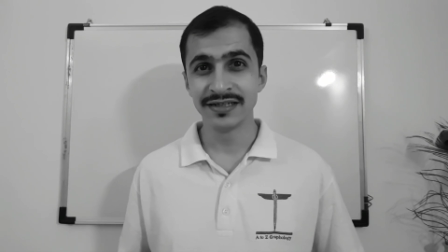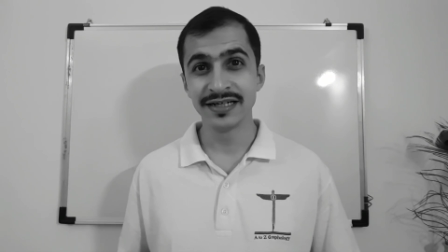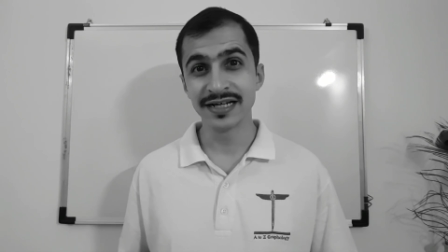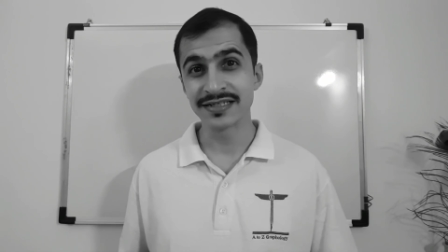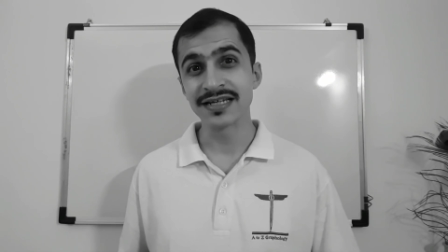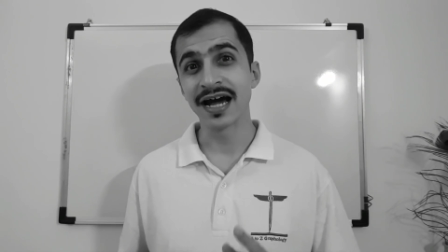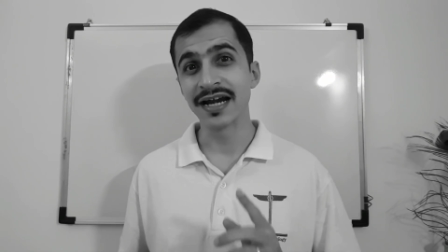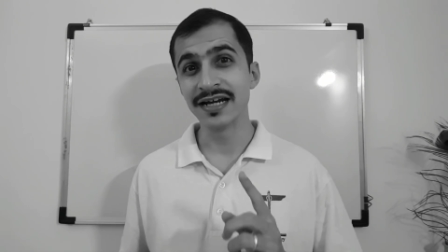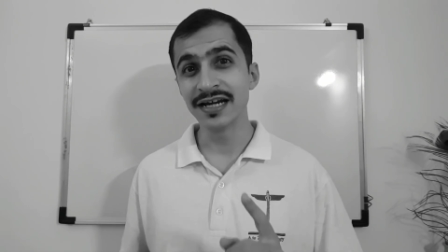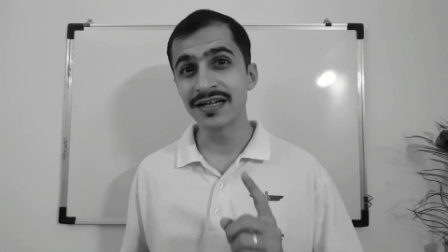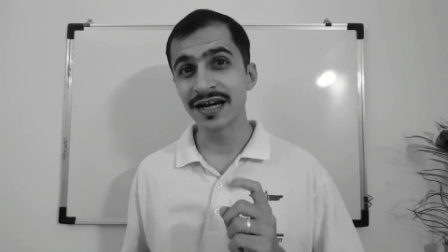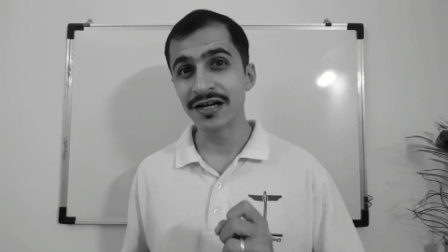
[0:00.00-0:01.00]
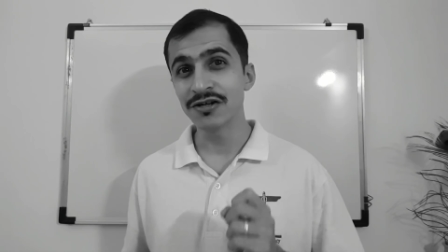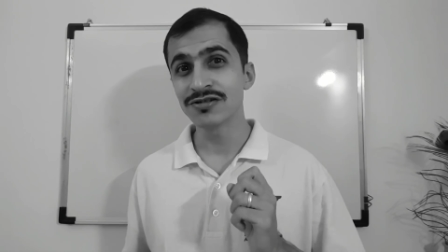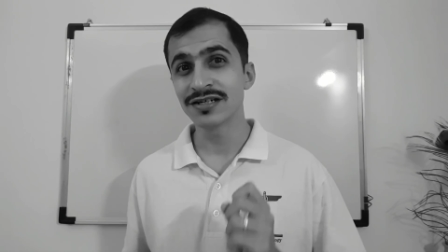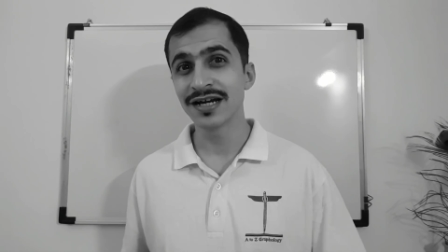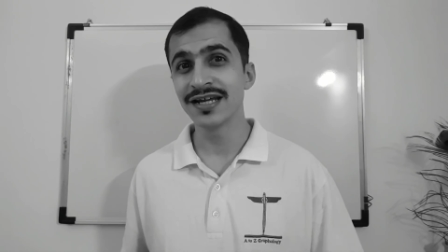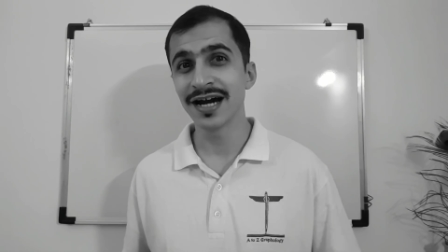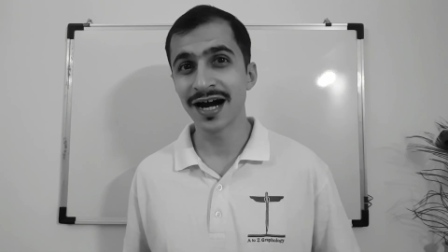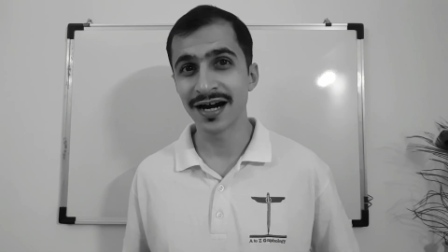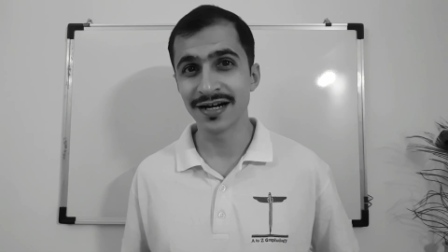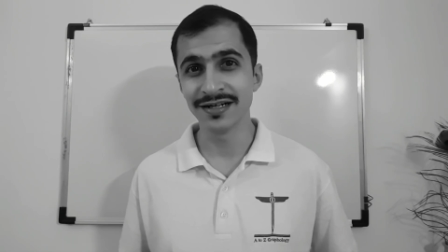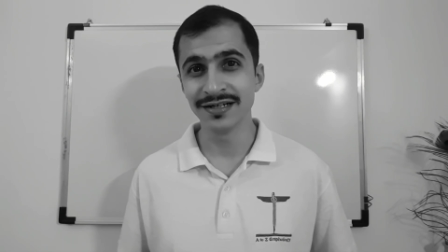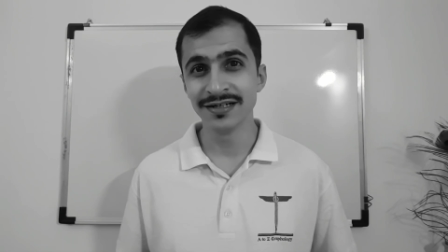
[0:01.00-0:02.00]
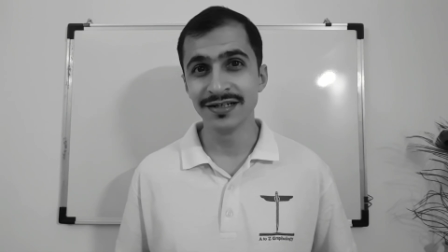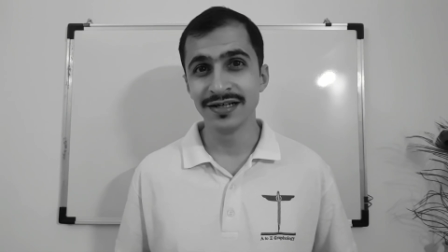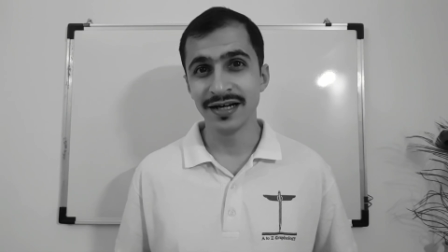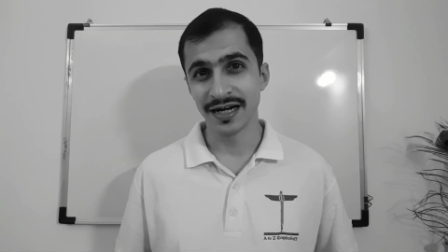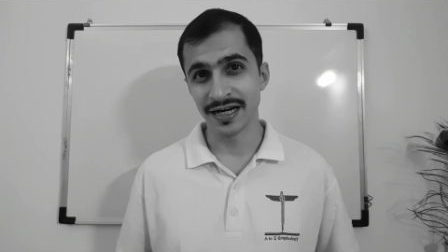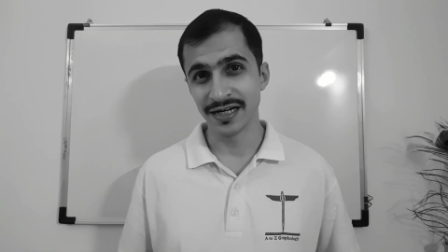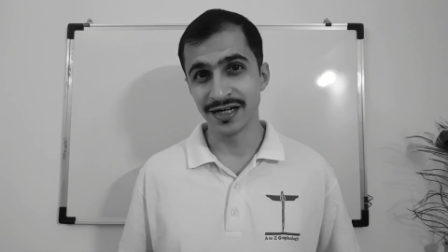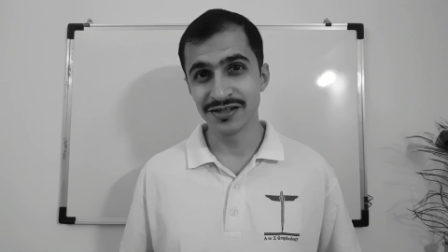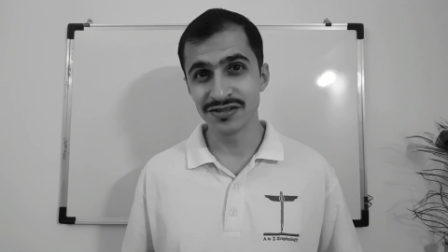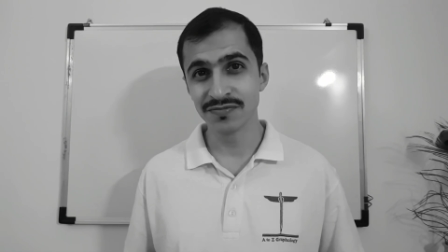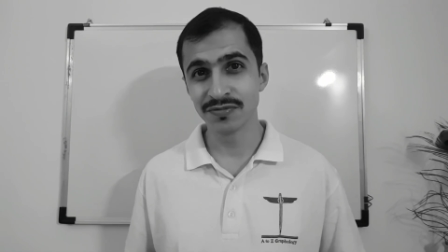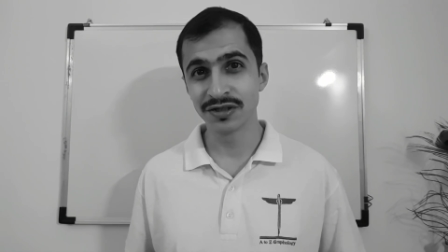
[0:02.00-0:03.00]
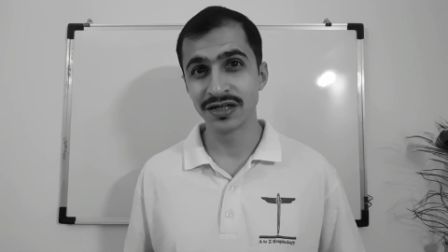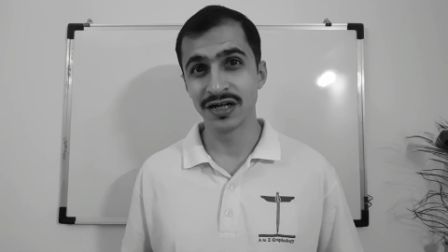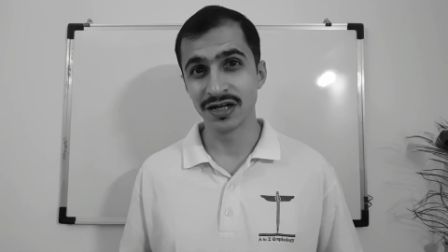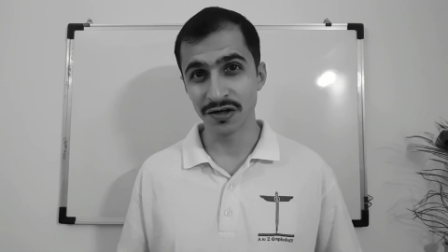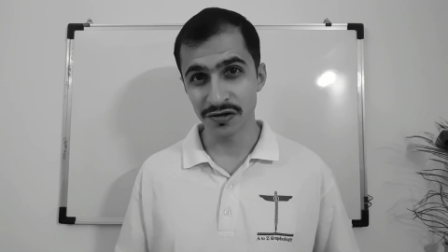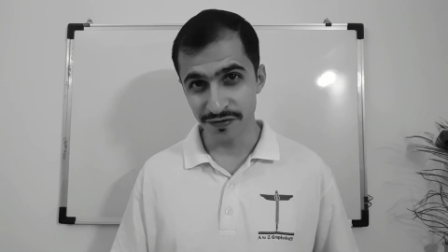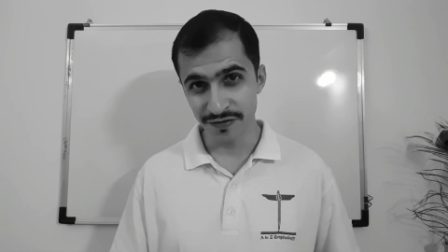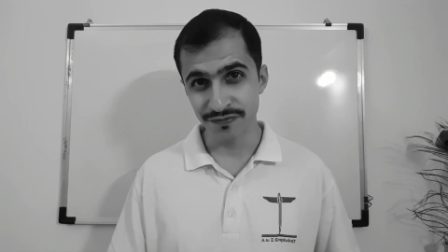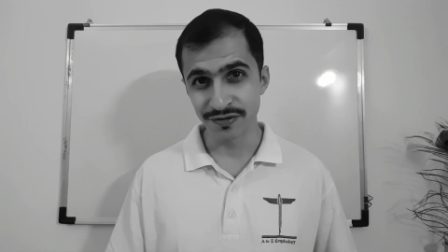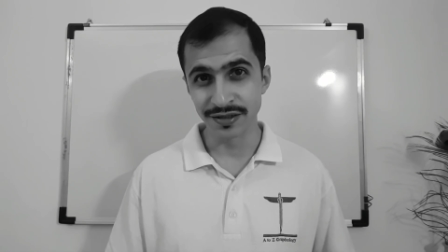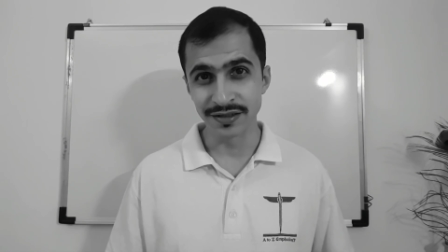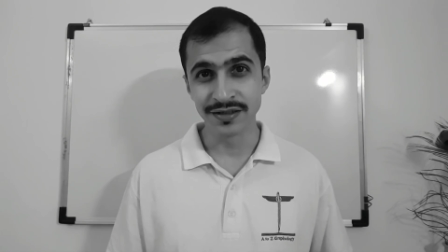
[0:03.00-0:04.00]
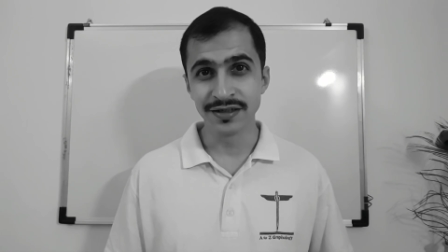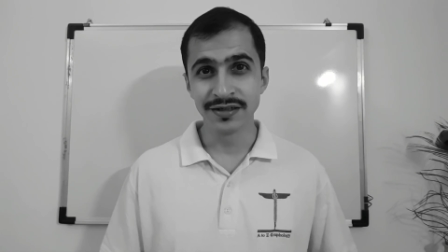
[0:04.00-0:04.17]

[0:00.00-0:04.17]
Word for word: Yes, I did try to study hard and I used to put in a lot of effort,